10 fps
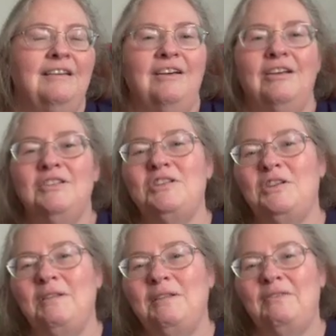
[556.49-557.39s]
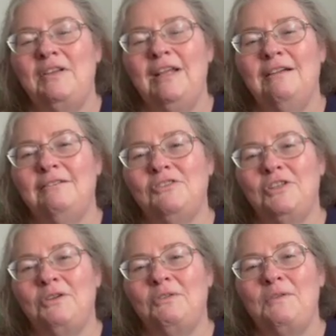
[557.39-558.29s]
onto the video.
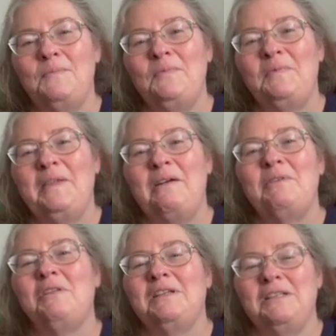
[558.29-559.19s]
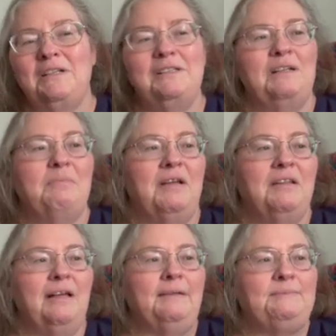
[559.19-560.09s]
So I'm all excited about
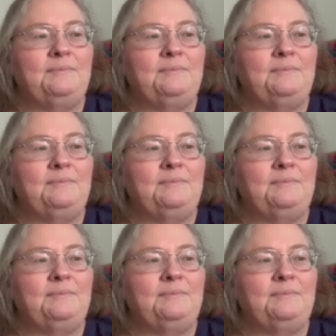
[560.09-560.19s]
that.